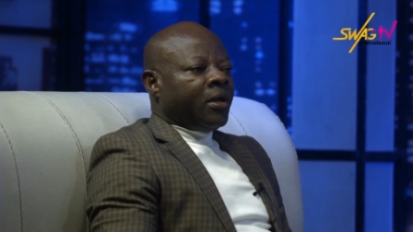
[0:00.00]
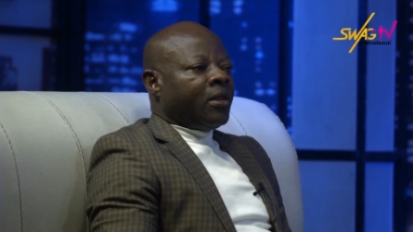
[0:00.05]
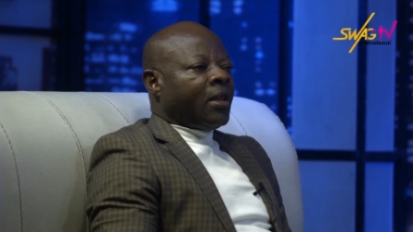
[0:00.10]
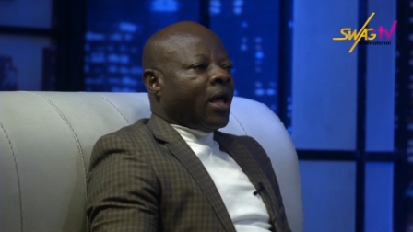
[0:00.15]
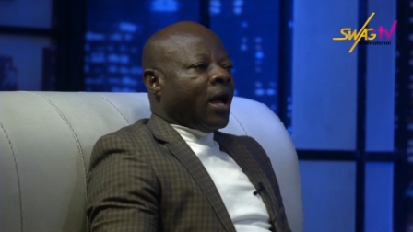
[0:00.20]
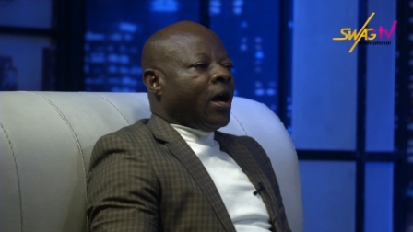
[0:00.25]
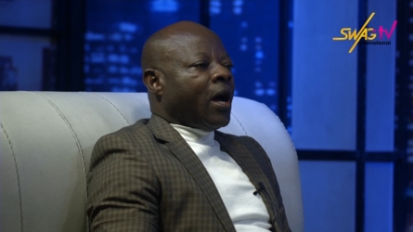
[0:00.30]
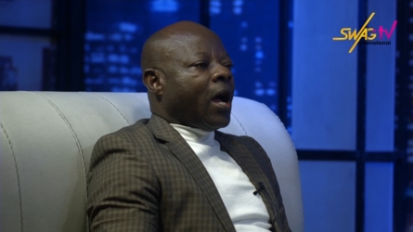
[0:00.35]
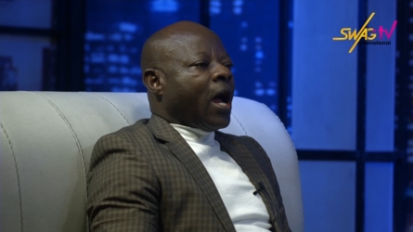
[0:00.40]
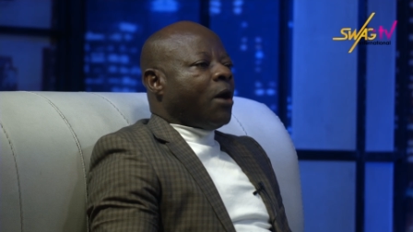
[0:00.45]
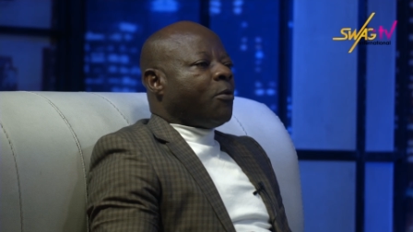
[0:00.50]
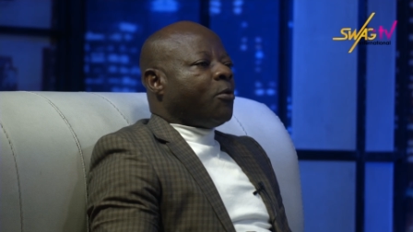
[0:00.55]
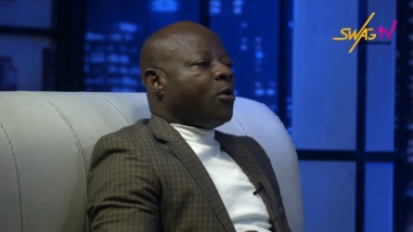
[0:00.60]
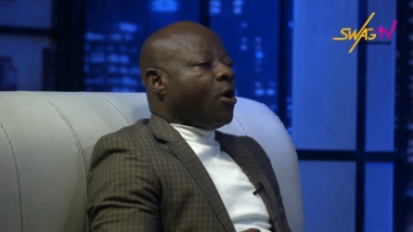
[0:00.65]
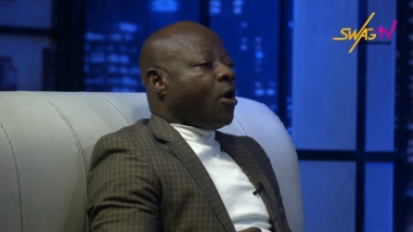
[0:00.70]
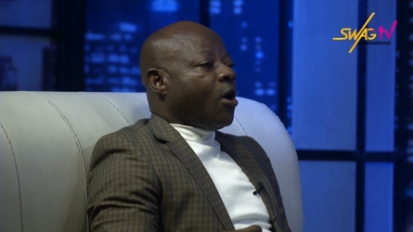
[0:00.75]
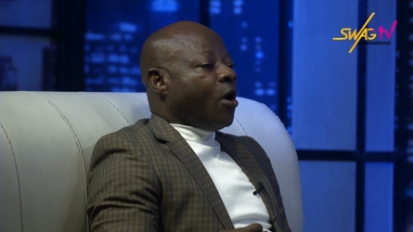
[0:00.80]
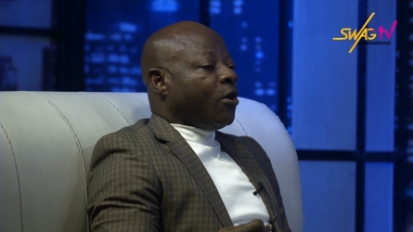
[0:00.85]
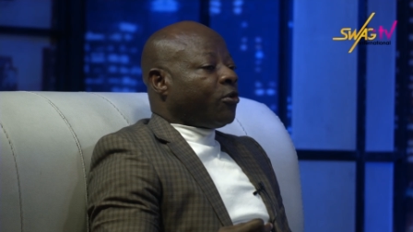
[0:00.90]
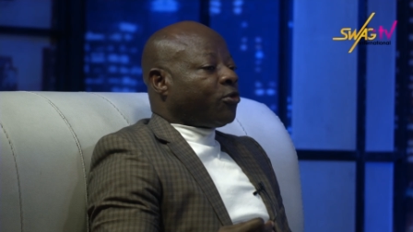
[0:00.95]
Now, I
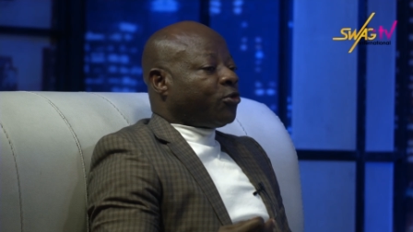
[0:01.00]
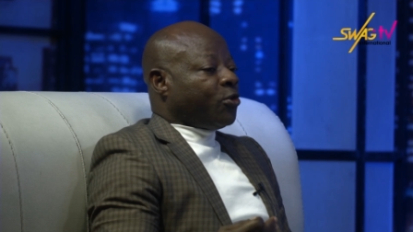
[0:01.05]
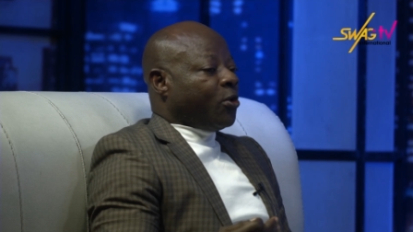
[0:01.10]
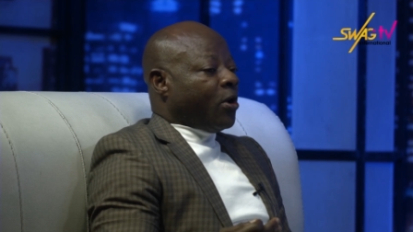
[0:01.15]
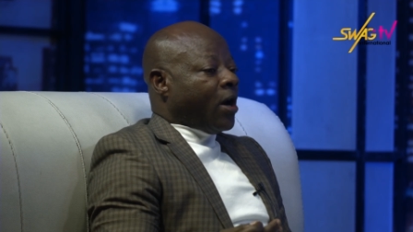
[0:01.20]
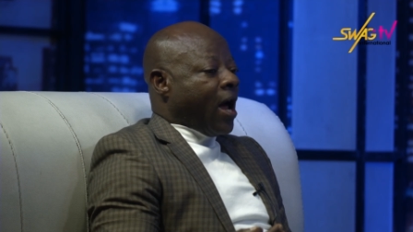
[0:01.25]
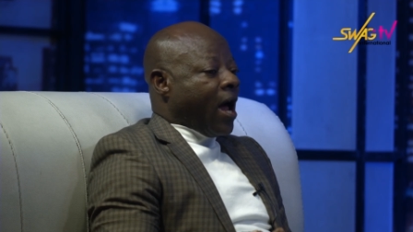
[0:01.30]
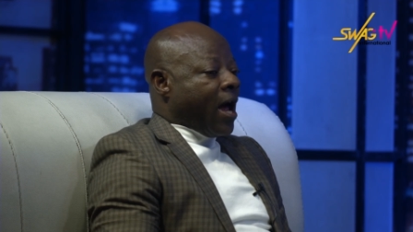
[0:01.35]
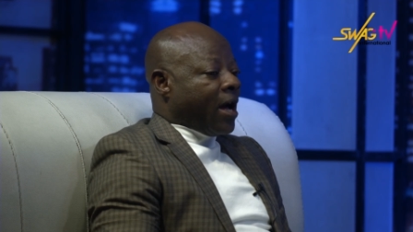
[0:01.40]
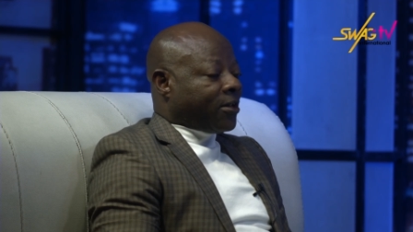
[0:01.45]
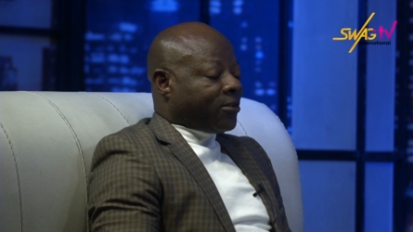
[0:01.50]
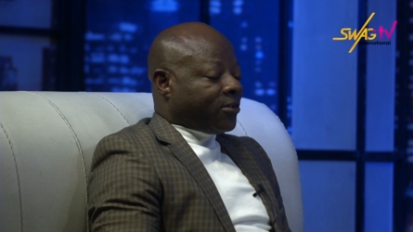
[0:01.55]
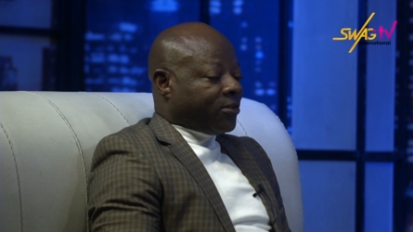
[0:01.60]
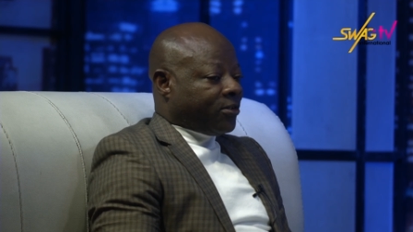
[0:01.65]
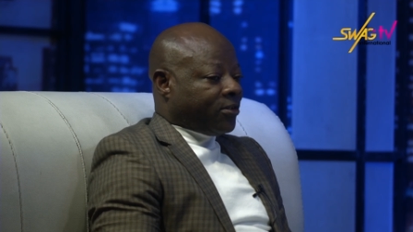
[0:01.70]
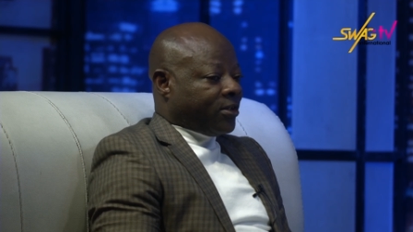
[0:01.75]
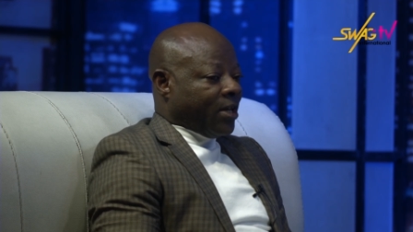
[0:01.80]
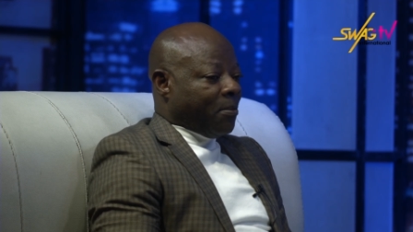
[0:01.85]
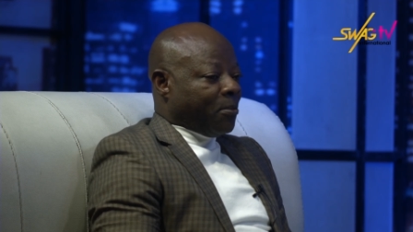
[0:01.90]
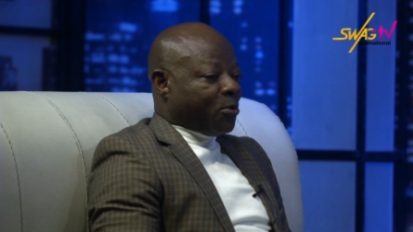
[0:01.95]
will also ask
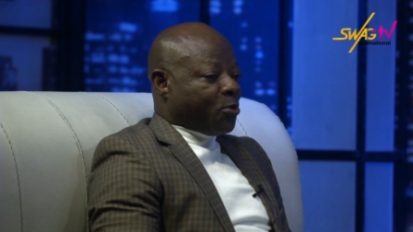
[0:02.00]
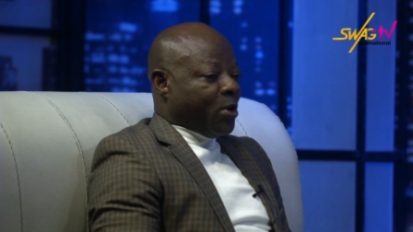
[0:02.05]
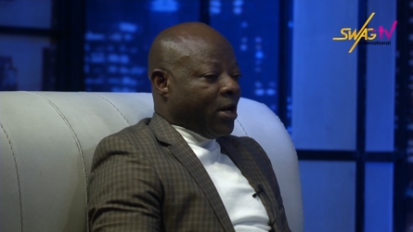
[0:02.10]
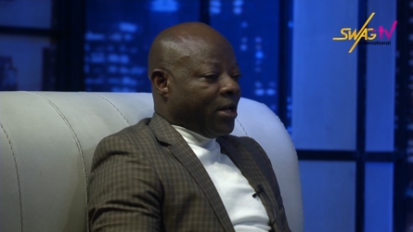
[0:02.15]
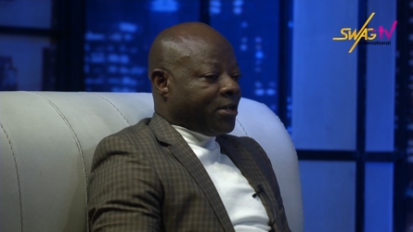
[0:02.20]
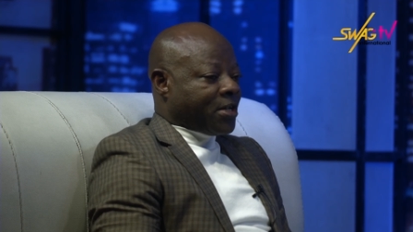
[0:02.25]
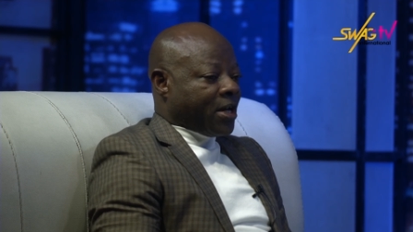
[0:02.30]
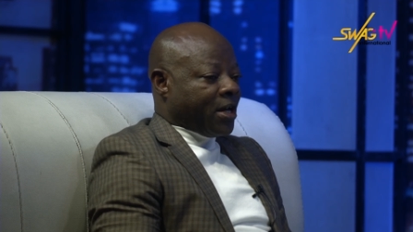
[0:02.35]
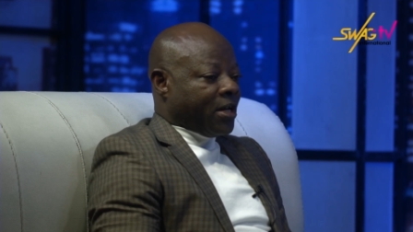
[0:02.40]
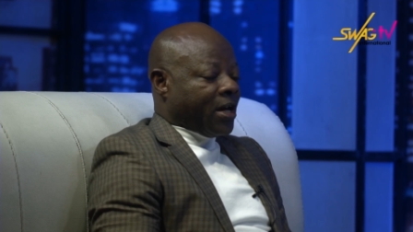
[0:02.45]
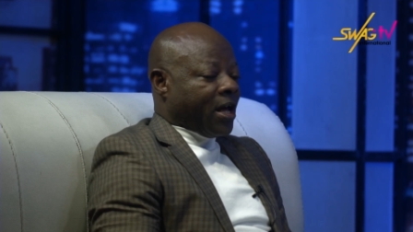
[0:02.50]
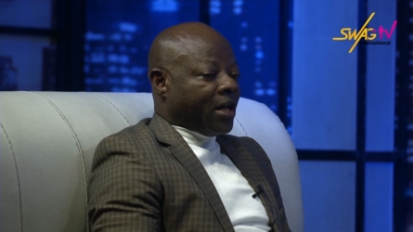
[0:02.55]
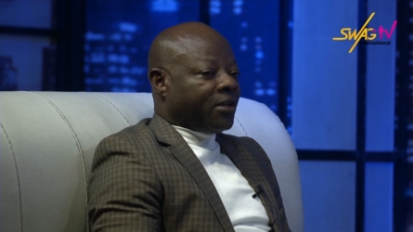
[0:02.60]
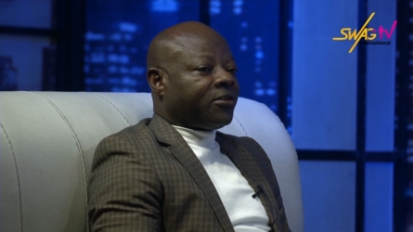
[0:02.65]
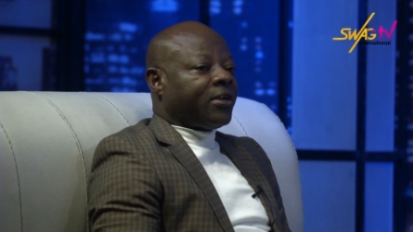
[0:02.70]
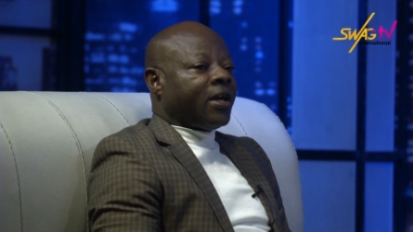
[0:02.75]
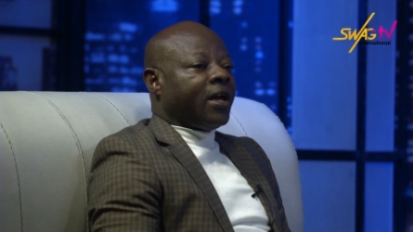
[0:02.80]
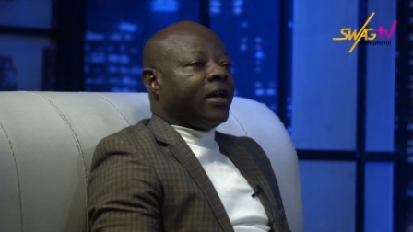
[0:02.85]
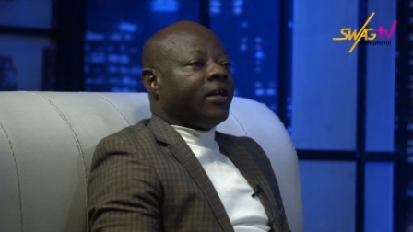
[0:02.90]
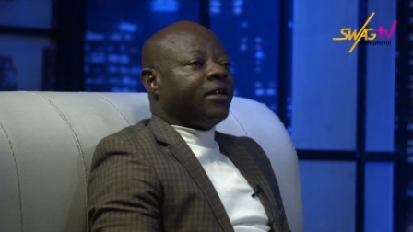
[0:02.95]
same question
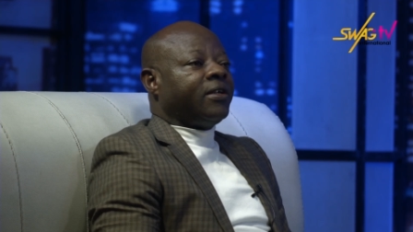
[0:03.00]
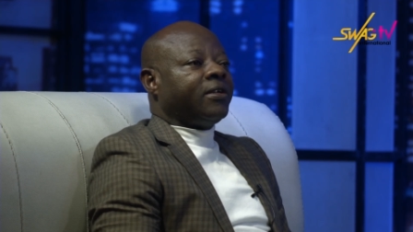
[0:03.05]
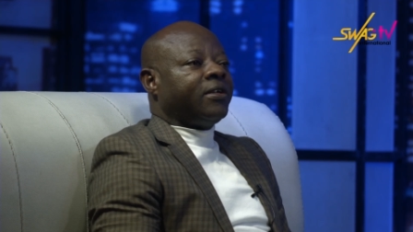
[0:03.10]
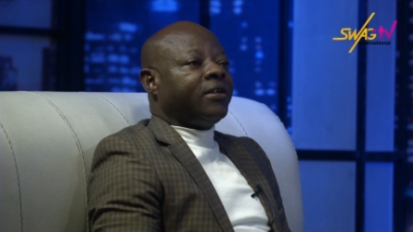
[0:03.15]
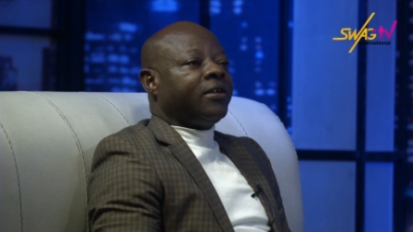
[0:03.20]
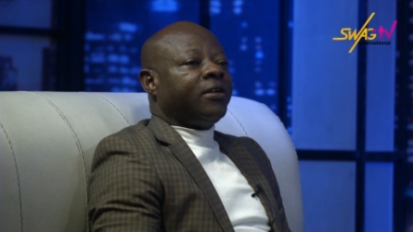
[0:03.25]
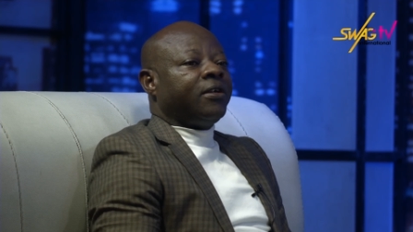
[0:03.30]
and said,